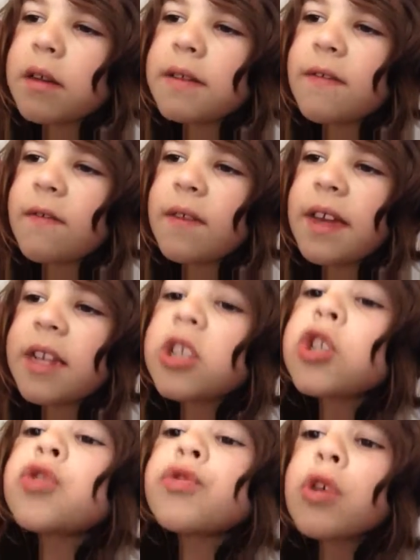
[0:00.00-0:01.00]

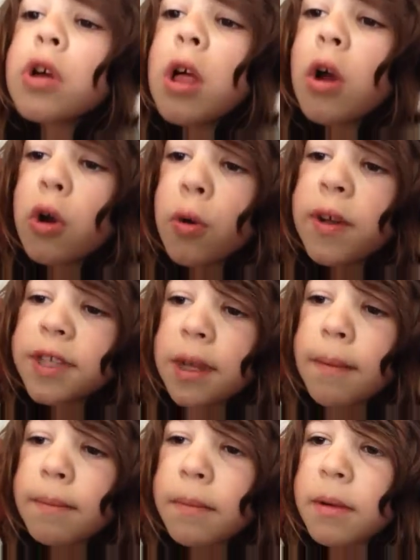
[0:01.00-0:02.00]

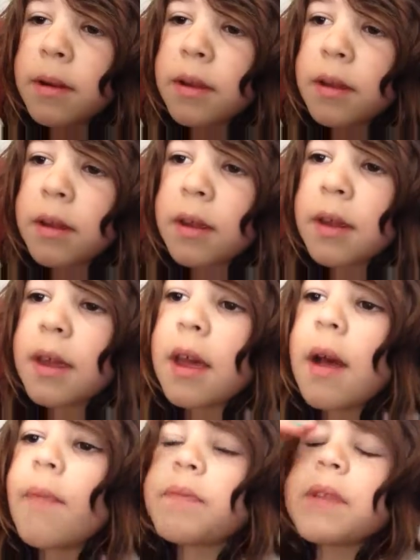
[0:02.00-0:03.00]
ventriloquism.
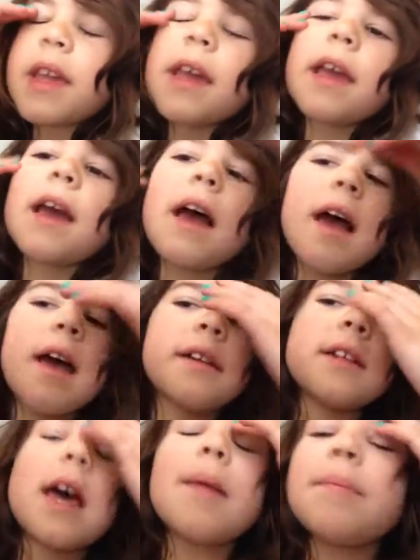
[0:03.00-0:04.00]

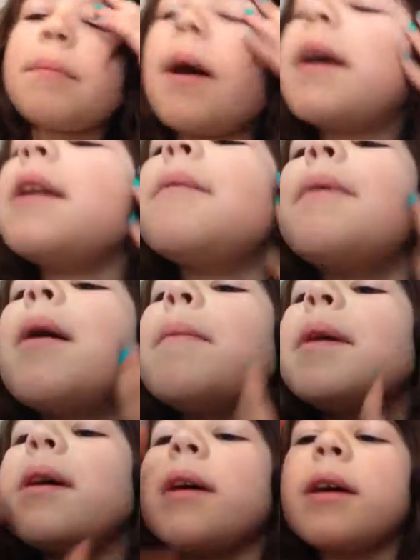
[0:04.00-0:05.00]
And I'm buying a
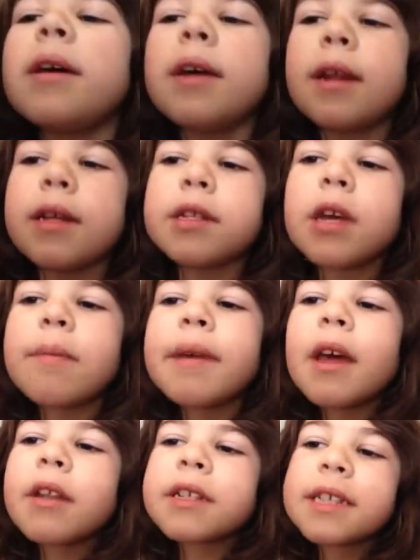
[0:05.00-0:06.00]
puppet, and it's going to
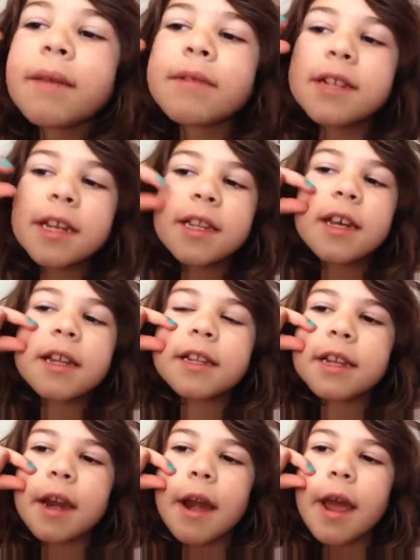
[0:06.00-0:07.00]
be on the 17th, and
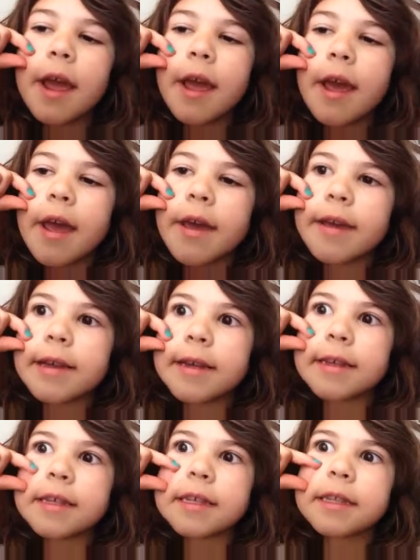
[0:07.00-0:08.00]
today
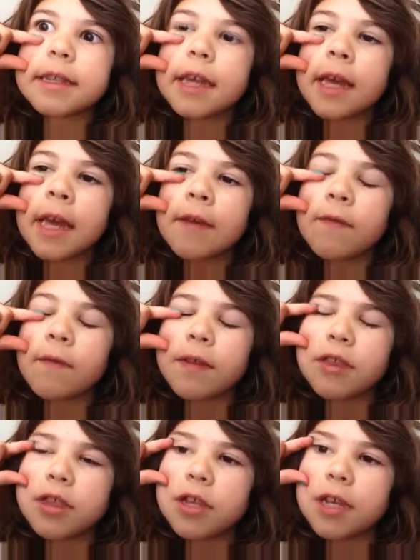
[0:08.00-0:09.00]
is the
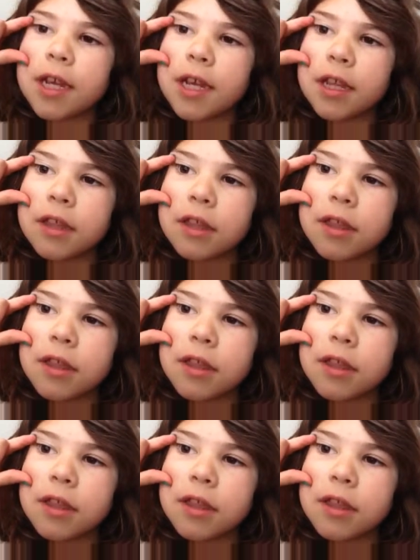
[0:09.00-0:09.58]
15th.